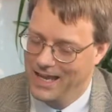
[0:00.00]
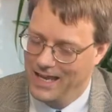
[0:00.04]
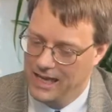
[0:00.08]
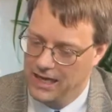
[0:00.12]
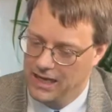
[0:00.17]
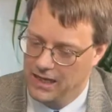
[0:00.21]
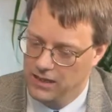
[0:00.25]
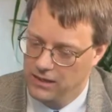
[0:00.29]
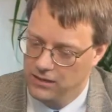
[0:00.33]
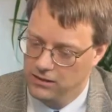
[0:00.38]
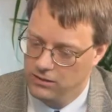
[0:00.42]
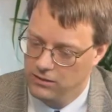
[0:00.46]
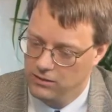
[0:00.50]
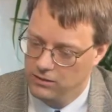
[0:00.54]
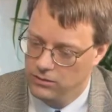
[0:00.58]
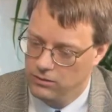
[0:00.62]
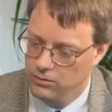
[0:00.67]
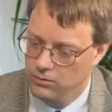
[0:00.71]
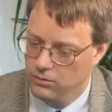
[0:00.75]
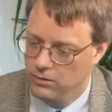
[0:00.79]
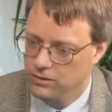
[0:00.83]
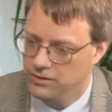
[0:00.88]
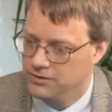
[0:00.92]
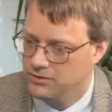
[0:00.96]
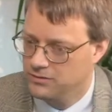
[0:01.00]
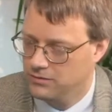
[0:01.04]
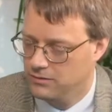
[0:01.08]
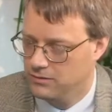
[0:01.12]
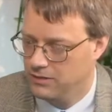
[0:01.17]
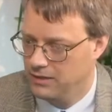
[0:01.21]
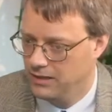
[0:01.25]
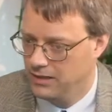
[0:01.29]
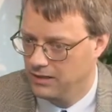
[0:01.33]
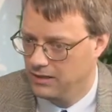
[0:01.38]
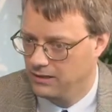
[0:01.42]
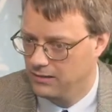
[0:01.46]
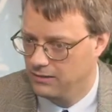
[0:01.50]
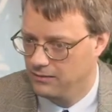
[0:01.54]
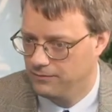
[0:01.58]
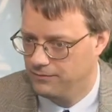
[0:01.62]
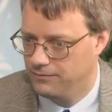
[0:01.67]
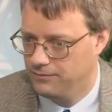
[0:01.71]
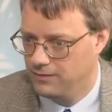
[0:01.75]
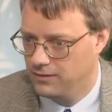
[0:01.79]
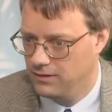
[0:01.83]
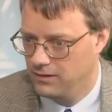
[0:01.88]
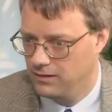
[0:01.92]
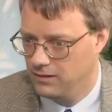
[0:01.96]
And you also
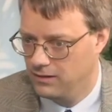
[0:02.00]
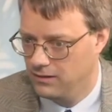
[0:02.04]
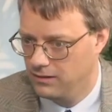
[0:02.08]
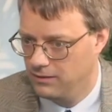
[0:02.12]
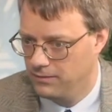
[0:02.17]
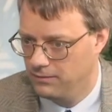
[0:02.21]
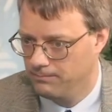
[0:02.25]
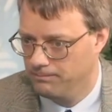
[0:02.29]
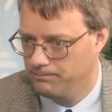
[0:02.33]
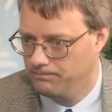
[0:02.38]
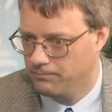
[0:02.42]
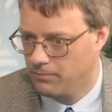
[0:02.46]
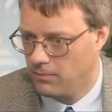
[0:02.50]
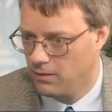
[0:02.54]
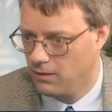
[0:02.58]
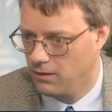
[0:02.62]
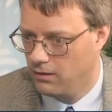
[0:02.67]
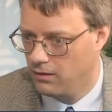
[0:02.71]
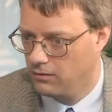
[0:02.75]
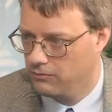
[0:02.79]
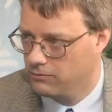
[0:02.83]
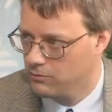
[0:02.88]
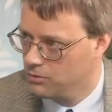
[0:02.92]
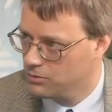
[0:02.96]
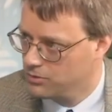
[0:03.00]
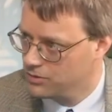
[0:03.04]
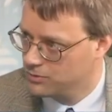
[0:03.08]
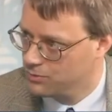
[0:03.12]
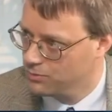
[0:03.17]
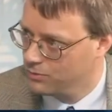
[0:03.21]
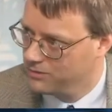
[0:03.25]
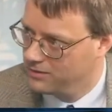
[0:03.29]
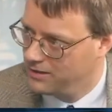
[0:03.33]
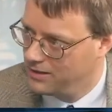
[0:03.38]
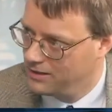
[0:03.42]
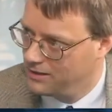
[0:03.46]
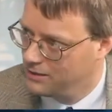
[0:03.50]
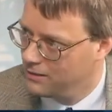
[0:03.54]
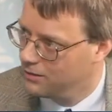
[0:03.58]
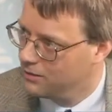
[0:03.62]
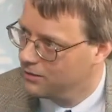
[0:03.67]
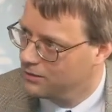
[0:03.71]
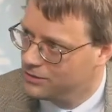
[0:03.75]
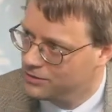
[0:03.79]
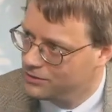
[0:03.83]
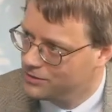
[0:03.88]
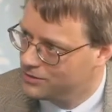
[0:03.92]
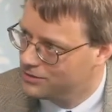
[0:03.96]
have, of course, with that
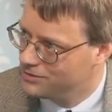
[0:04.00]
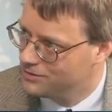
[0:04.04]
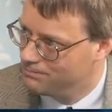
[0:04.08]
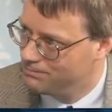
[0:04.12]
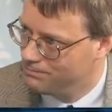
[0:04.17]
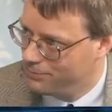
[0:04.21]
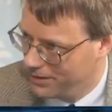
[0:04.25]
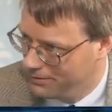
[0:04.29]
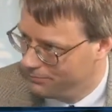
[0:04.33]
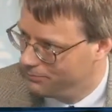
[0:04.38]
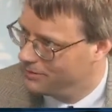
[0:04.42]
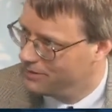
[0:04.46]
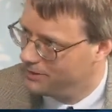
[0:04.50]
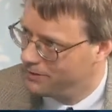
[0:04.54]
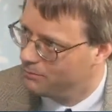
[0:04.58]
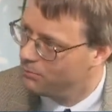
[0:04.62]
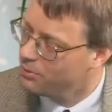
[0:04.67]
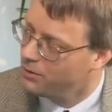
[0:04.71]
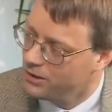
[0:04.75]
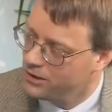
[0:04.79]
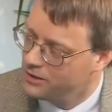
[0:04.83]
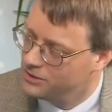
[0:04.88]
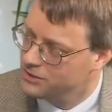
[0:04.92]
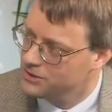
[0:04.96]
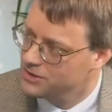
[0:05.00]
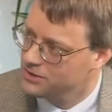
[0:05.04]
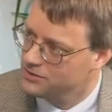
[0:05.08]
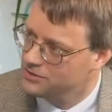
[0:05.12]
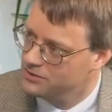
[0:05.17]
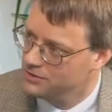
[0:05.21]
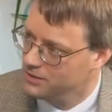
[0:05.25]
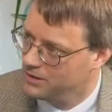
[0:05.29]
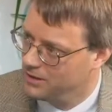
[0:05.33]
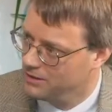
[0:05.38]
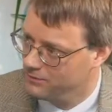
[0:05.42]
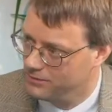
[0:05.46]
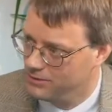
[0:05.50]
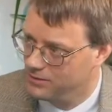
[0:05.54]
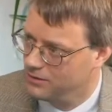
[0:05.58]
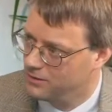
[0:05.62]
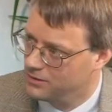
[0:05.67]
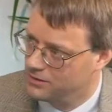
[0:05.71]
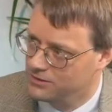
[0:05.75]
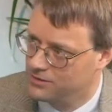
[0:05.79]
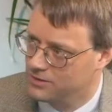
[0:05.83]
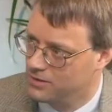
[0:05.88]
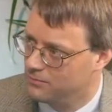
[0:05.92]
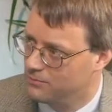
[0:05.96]
large pipeline of projects, you'll have a
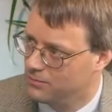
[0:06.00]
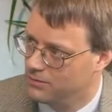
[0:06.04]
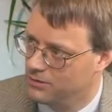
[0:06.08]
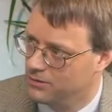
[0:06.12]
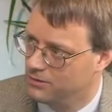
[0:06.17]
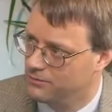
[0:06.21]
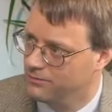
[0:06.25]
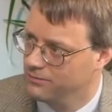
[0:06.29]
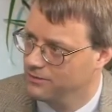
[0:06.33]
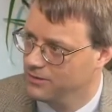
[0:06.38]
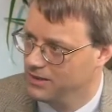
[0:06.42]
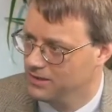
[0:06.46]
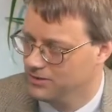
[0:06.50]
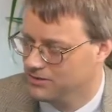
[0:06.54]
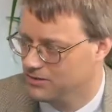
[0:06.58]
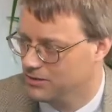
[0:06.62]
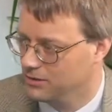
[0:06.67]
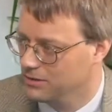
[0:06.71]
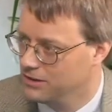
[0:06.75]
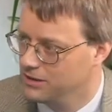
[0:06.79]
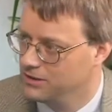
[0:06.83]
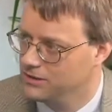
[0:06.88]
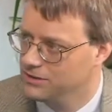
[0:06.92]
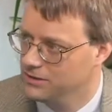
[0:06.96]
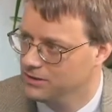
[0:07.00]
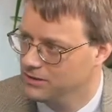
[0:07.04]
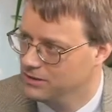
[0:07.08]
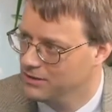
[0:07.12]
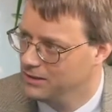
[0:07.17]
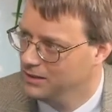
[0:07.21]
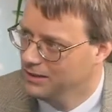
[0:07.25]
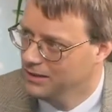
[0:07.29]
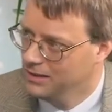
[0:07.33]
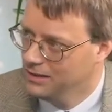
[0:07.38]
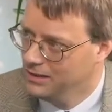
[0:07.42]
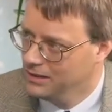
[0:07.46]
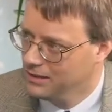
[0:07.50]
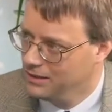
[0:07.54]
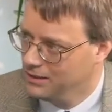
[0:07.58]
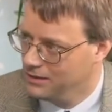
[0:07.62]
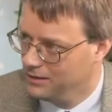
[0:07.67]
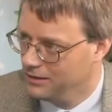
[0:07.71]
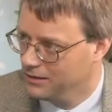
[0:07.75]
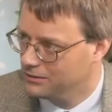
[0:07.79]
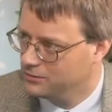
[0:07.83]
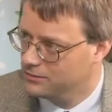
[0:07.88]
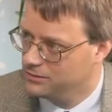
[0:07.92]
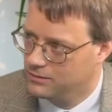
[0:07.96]
large number of installation,
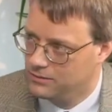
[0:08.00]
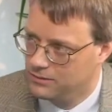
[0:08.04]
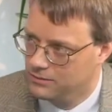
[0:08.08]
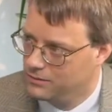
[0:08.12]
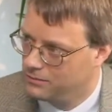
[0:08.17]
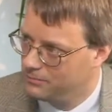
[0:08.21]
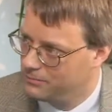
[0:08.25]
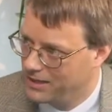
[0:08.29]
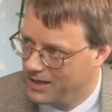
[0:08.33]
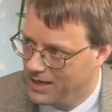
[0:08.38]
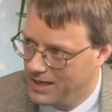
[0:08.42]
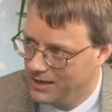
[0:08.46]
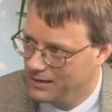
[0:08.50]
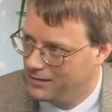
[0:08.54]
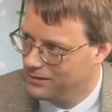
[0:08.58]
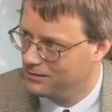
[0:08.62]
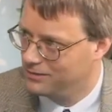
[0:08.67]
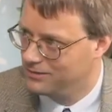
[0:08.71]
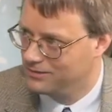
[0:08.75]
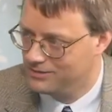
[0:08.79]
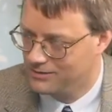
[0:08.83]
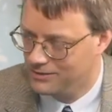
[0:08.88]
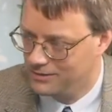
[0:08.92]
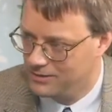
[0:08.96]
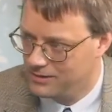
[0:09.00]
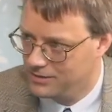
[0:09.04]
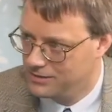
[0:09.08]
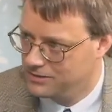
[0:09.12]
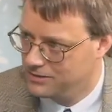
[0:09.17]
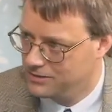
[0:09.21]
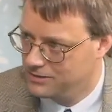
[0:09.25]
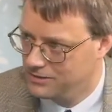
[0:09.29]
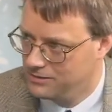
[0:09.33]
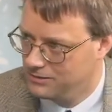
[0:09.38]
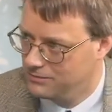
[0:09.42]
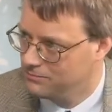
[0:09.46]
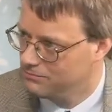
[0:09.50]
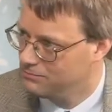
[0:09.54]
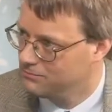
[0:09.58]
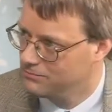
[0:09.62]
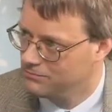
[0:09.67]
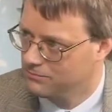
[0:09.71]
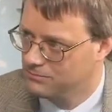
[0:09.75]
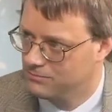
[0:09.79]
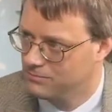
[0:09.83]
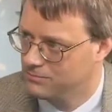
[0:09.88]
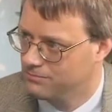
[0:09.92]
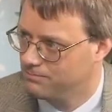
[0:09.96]
electrical, mechanical installation,
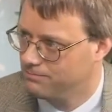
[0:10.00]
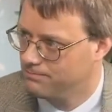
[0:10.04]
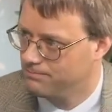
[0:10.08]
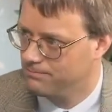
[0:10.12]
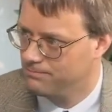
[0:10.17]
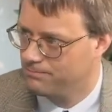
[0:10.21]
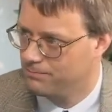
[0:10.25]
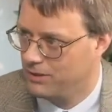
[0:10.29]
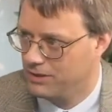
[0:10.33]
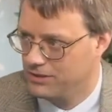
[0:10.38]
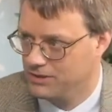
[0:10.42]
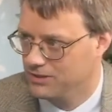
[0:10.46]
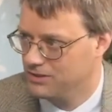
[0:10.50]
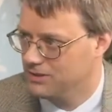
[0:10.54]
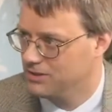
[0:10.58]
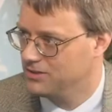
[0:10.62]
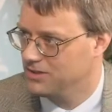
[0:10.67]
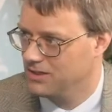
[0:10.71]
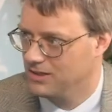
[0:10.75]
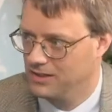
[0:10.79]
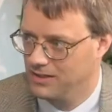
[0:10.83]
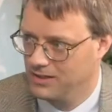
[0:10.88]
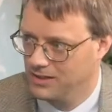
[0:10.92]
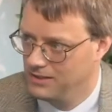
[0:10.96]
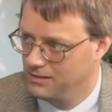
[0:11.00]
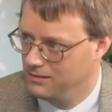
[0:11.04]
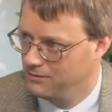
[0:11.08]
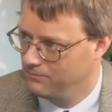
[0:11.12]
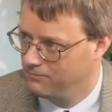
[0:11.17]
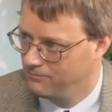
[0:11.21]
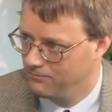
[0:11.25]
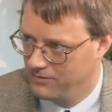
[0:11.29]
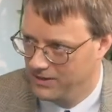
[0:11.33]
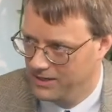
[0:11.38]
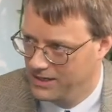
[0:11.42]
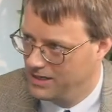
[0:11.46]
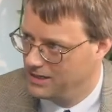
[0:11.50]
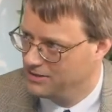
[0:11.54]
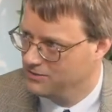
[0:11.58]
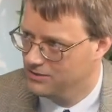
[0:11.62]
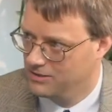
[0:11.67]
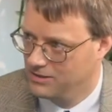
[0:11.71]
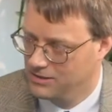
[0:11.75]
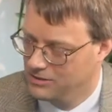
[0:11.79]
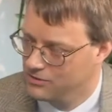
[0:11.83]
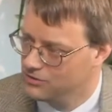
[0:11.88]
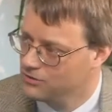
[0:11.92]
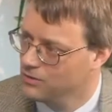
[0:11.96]
project design,
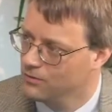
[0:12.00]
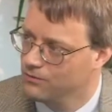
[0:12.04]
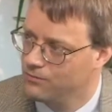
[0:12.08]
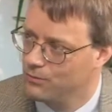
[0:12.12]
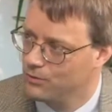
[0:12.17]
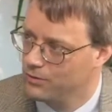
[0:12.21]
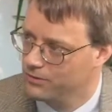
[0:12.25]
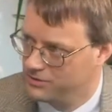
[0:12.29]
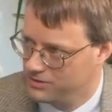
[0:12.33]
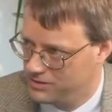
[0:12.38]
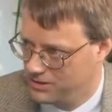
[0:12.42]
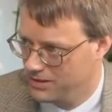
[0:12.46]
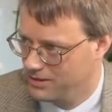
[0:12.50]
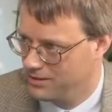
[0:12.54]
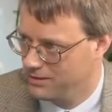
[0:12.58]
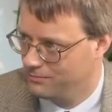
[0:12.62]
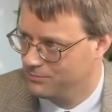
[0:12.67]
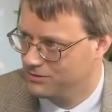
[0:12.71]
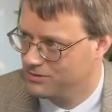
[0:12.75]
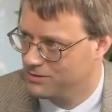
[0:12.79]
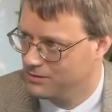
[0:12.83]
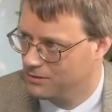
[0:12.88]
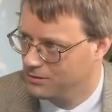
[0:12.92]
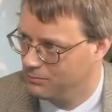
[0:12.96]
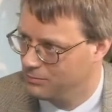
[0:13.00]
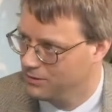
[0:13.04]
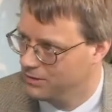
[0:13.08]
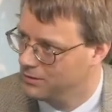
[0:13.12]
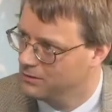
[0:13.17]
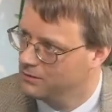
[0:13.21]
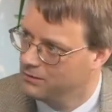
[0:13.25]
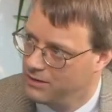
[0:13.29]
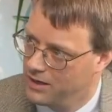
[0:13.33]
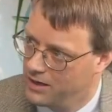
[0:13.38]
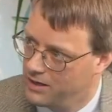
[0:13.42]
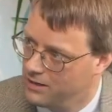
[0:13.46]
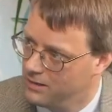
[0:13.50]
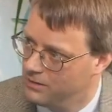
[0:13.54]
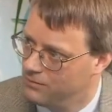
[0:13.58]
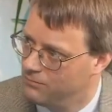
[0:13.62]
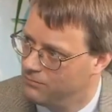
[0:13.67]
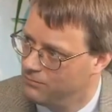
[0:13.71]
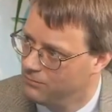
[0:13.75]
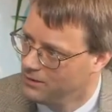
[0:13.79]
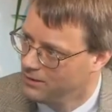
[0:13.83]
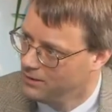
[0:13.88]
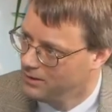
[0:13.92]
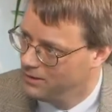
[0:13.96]
financing, and so forth jobs that'll be created
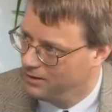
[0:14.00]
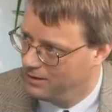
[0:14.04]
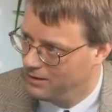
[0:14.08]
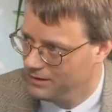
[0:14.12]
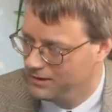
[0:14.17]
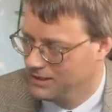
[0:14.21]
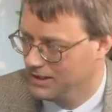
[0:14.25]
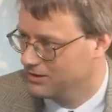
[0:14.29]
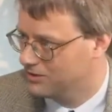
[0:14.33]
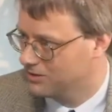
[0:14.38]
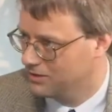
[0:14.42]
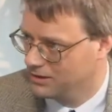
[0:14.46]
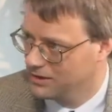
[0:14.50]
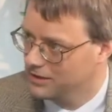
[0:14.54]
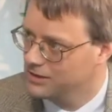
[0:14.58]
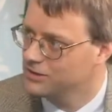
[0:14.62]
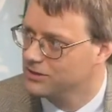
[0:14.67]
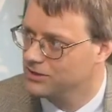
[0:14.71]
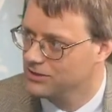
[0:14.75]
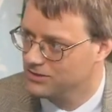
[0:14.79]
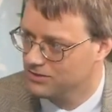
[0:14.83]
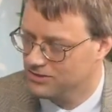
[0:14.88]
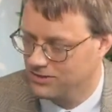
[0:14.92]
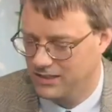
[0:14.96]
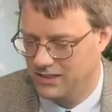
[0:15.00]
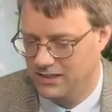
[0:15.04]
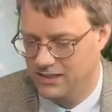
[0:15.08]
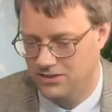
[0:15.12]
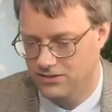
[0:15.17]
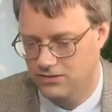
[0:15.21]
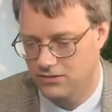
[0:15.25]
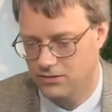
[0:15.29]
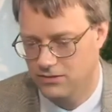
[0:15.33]
on the installation side.